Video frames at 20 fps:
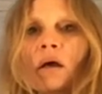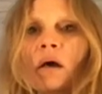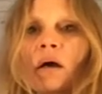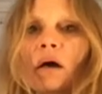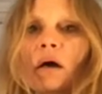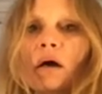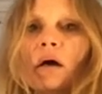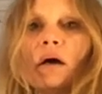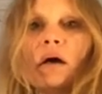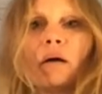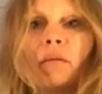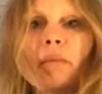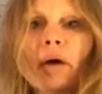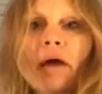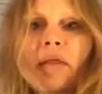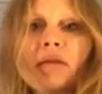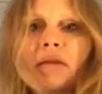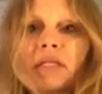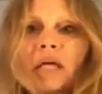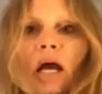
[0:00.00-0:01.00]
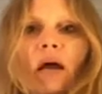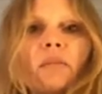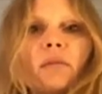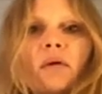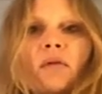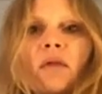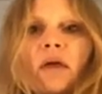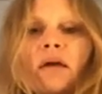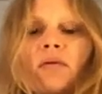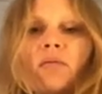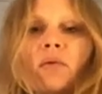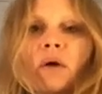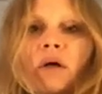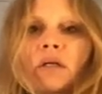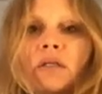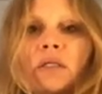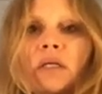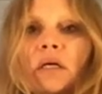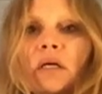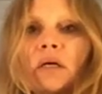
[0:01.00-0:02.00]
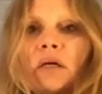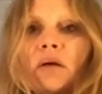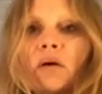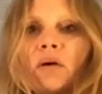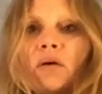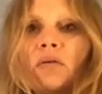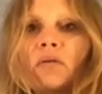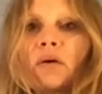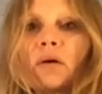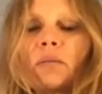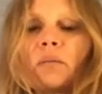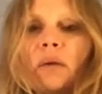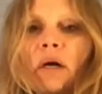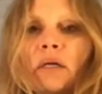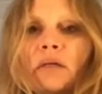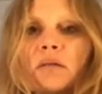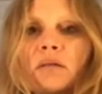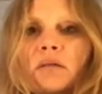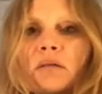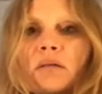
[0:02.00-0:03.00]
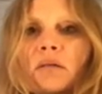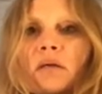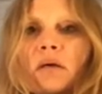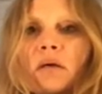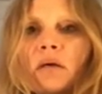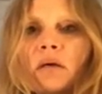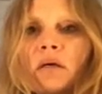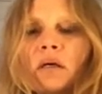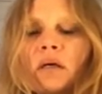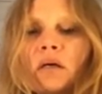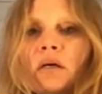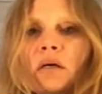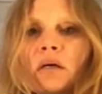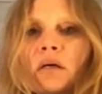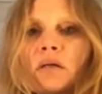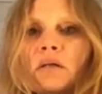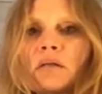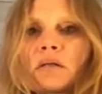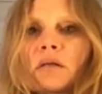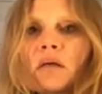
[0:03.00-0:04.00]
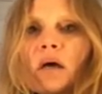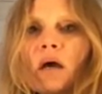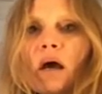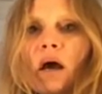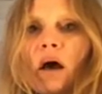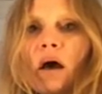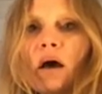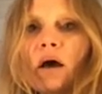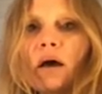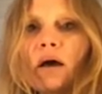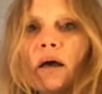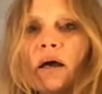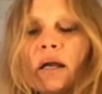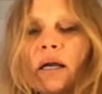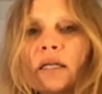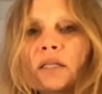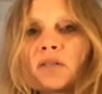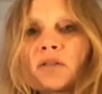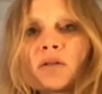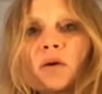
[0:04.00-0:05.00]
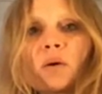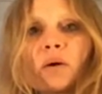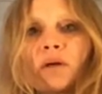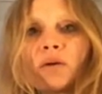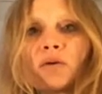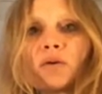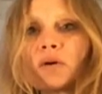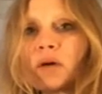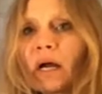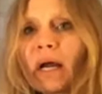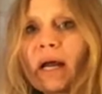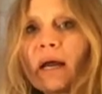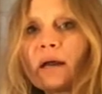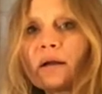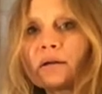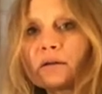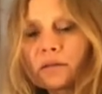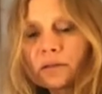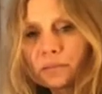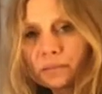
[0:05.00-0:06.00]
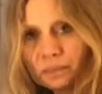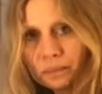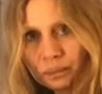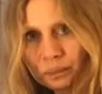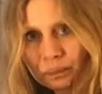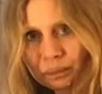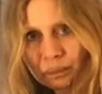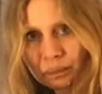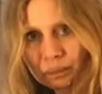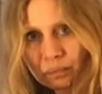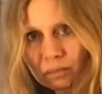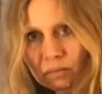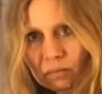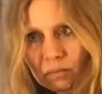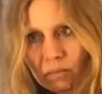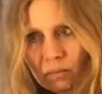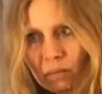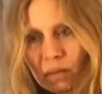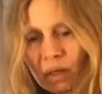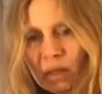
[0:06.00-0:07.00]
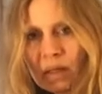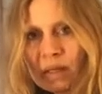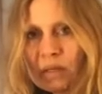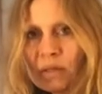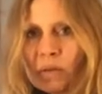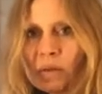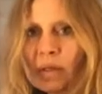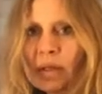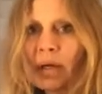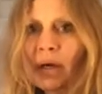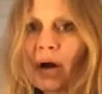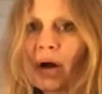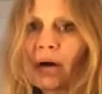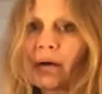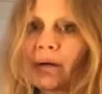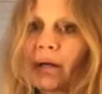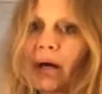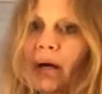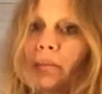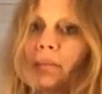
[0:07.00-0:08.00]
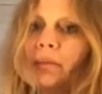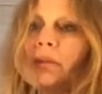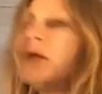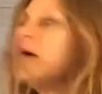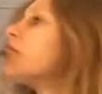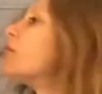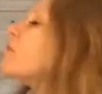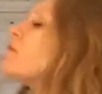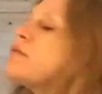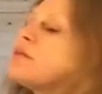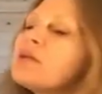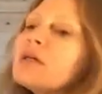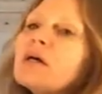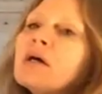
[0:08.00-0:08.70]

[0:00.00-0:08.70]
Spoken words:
by the time that they've worked it over months, years, and it's so ingrained that it's really hard to uplift.